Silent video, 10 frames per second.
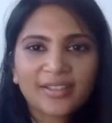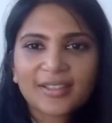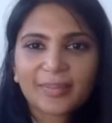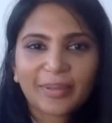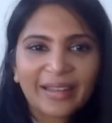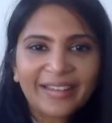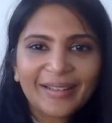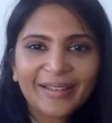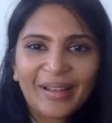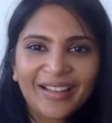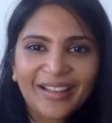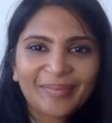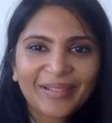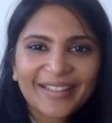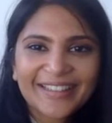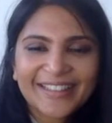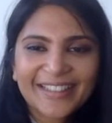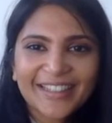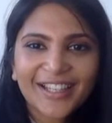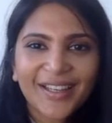to play in most
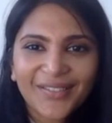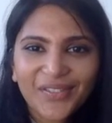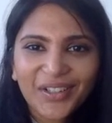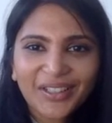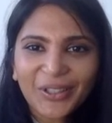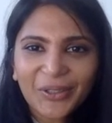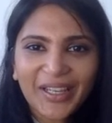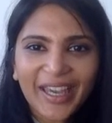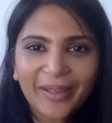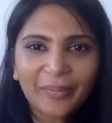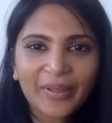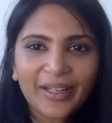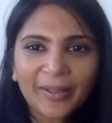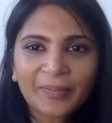places, very long game. But